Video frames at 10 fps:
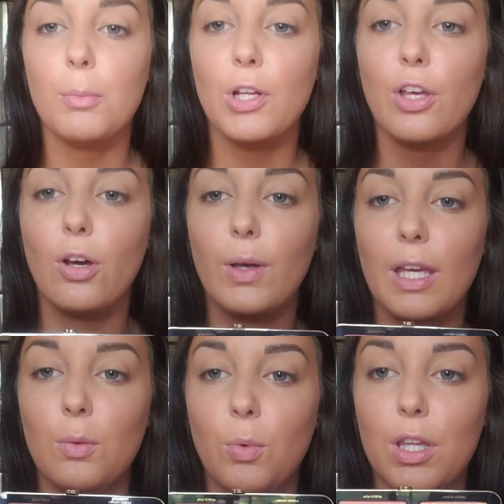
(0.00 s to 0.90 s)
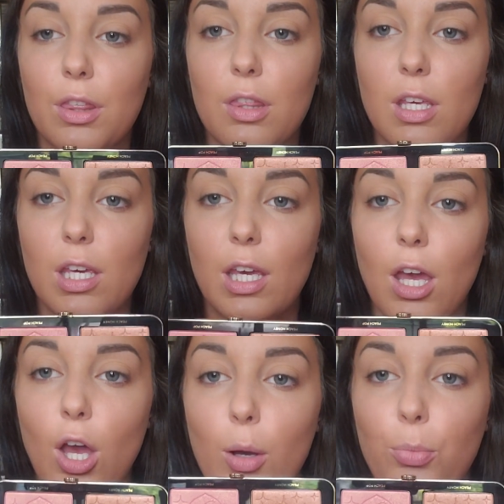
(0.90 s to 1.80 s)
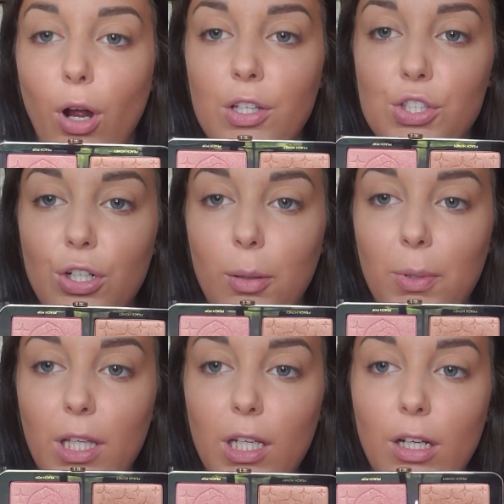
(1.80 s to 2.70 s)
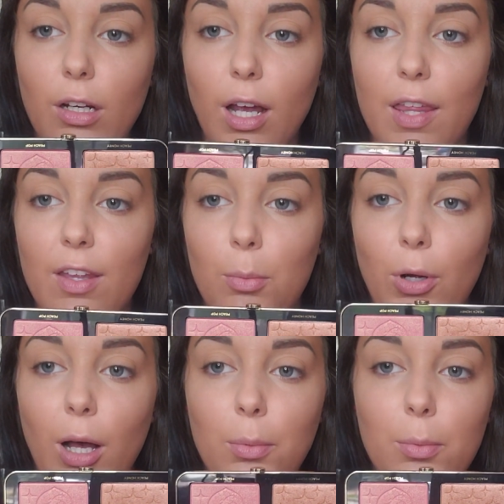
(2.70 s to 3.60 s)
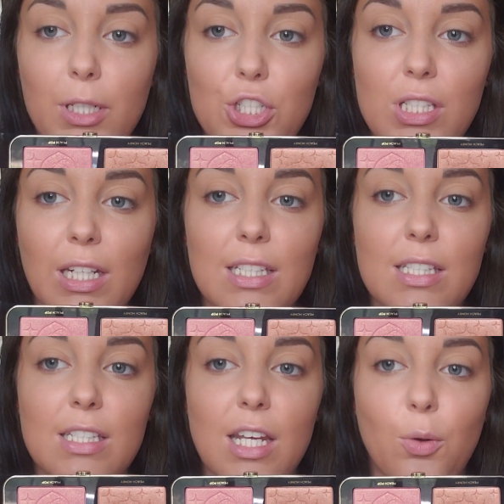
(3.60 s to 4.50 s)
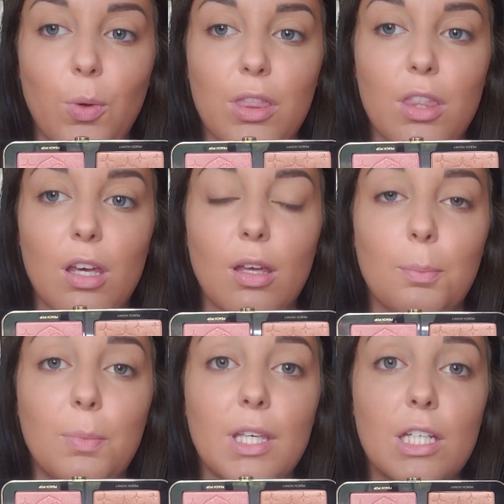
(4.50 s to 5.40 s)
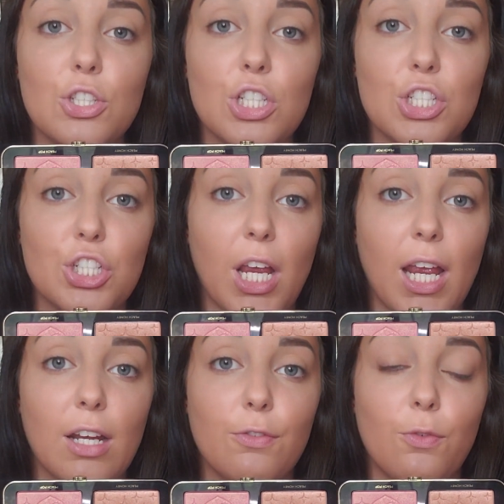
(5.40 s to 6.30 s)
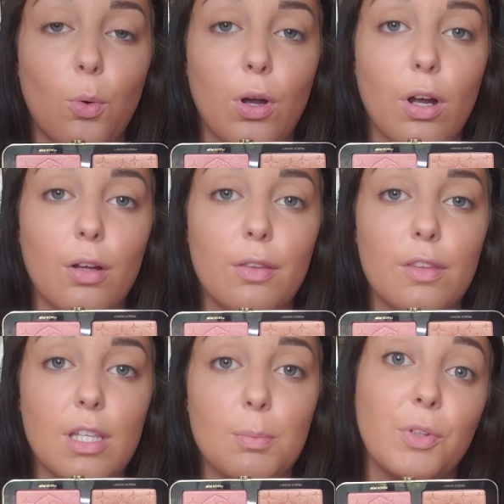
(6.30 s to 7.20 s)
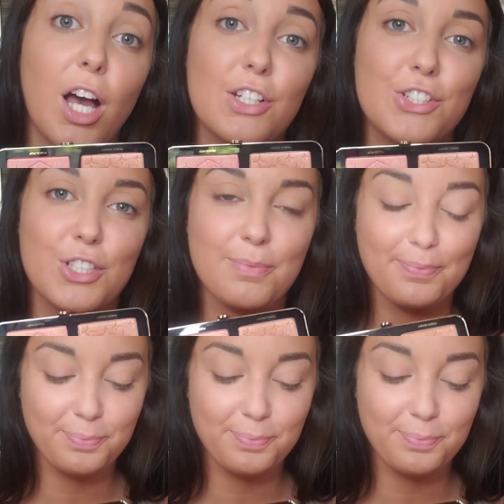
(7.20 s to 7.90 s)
I'm gonna go in with the bronzer up here, and then I'm probably just gonna stick with the peachy shade for the blush.